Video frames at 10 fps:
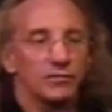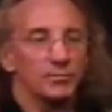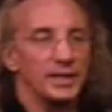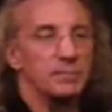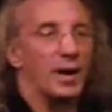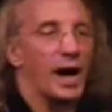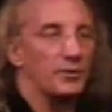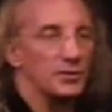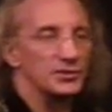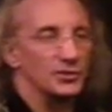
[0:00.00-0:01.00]
many
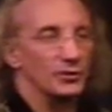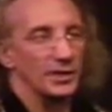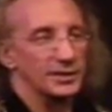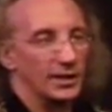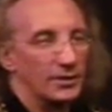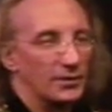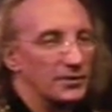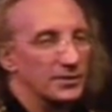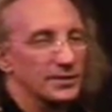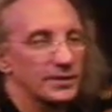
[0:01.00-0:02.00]
modern
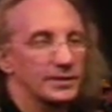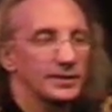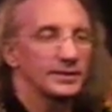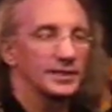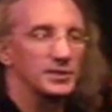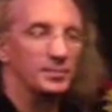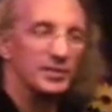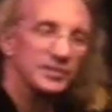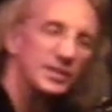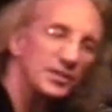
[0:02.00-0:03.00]
storytellers,
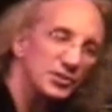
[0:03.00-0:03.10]
especially the